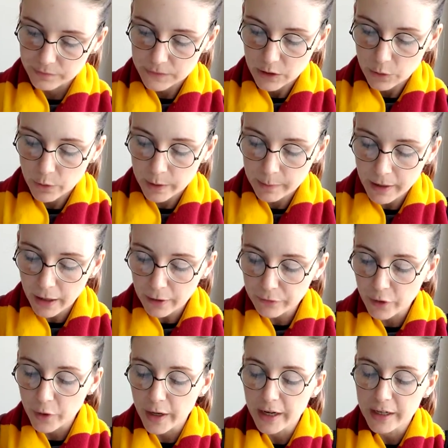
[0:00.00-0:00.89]
When
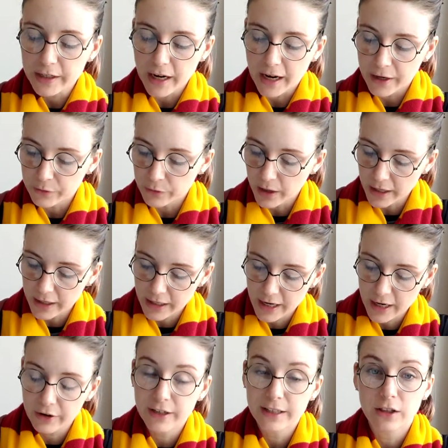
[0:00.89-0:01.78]
Malfoy had gone, Ron and
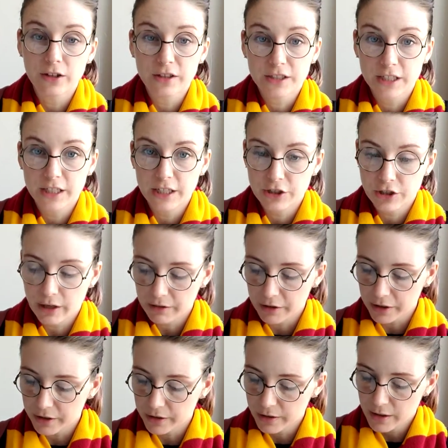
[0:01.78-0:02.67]
Harry looked at each
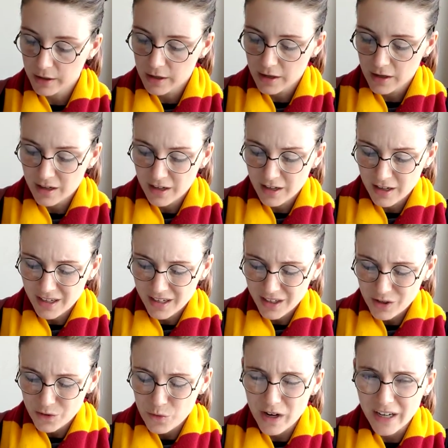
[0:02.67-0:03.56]
other.
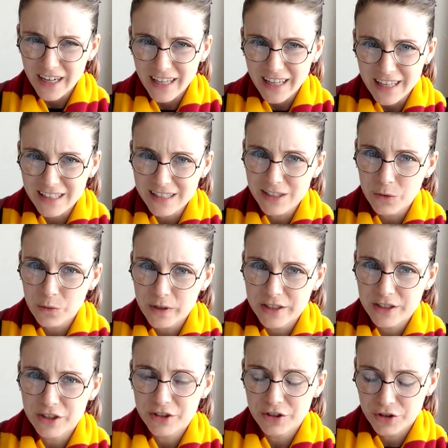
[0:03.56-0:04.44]
What is a
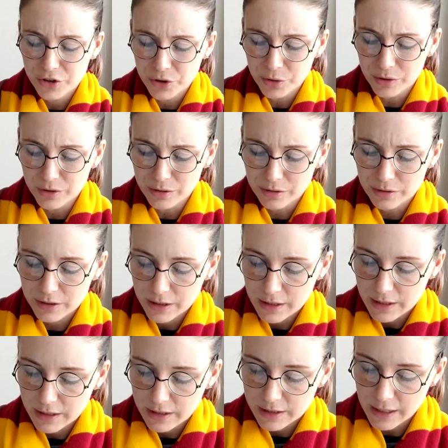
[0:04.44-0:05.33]
wizard's duel?
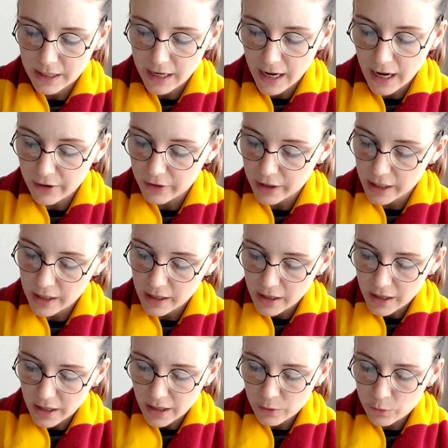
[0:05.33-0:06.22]
Said Harry.
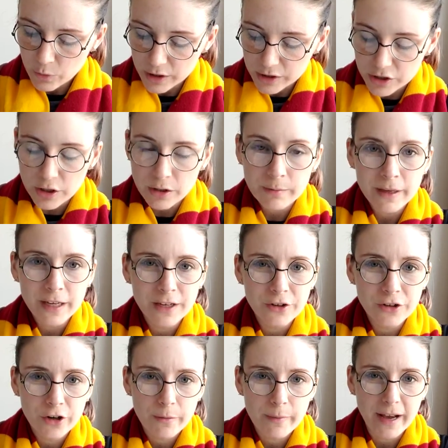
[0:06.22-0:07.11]
And what do you mean
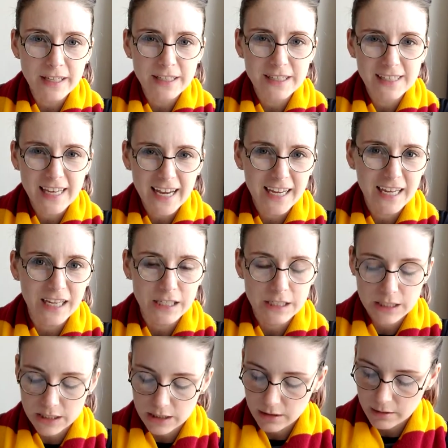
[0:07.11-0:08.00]
you're my
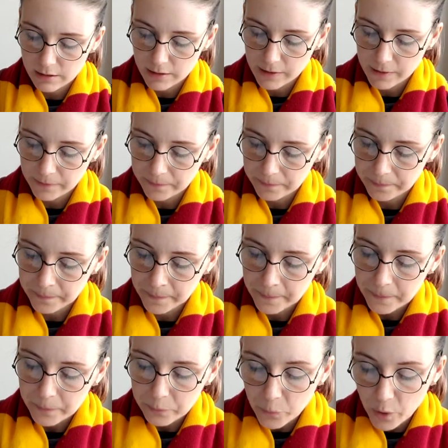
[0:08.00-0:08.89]
second?
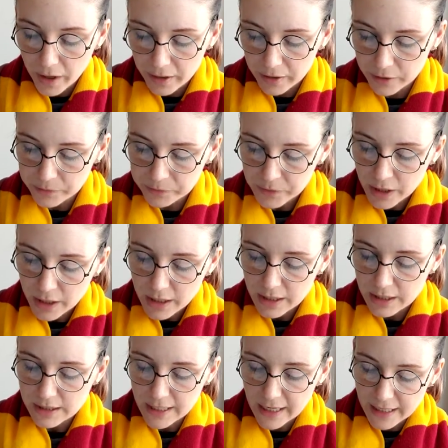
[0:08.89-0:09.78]
Well,
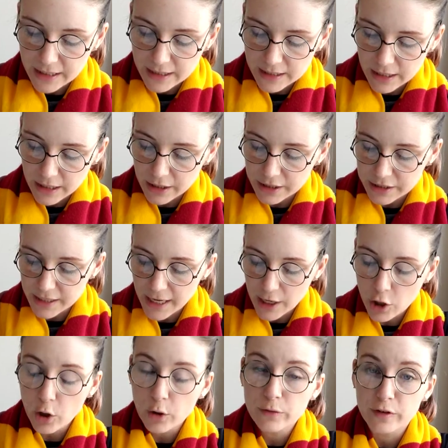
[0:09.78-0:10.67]
a second's there to
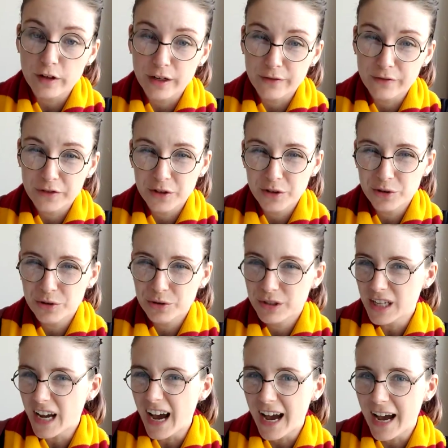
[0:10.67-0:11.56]
take over if you
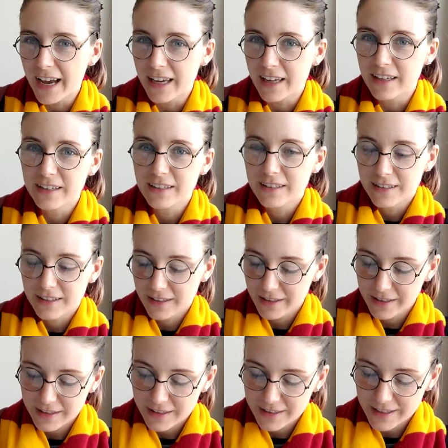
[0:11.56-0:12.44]
die,
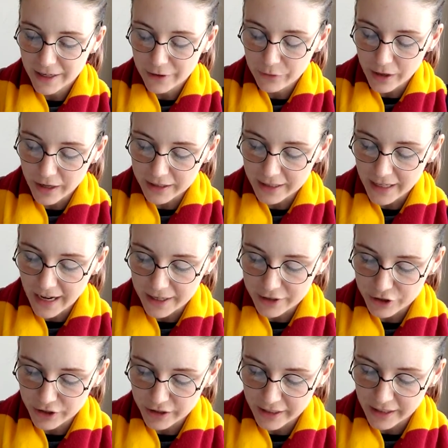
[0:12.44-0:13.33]
said Ron
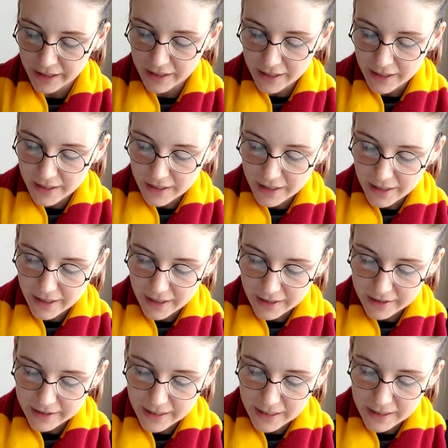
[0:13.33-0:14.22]
casually,
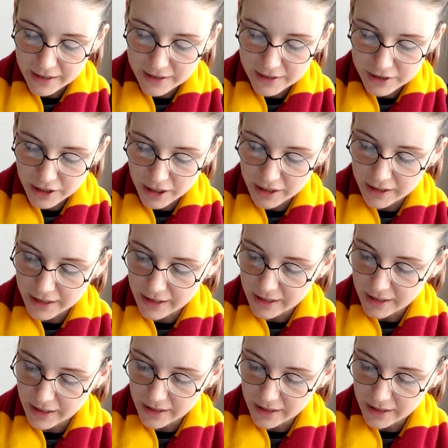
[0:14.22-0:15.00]
getting started